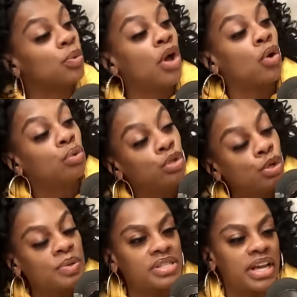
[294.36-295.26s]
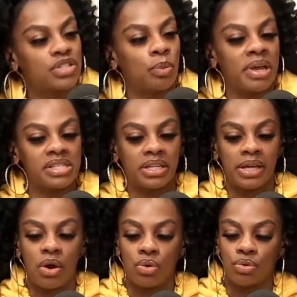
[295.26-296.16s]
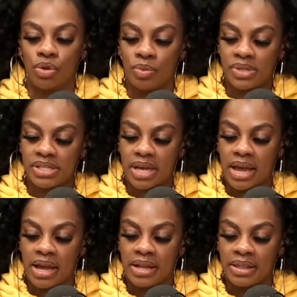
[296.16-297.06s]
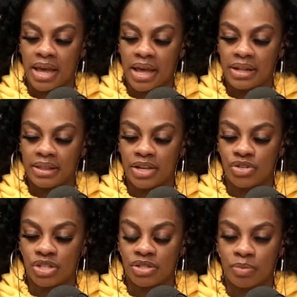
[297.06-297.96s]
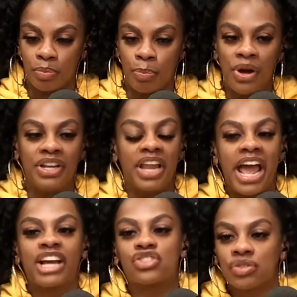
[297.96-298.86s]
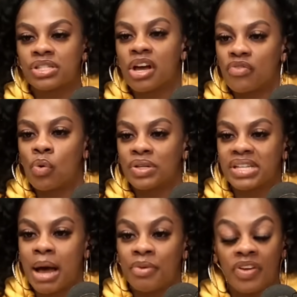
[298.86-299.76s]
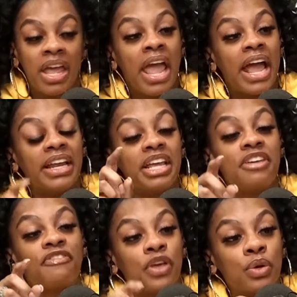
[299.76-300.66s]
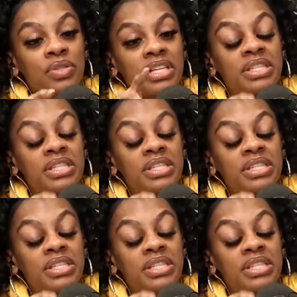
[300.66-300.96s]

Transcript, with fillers: what Uncle Luke was saying. So basically, Uncle Luke was saying that they just putting extra stuff on top of it. And he feels, his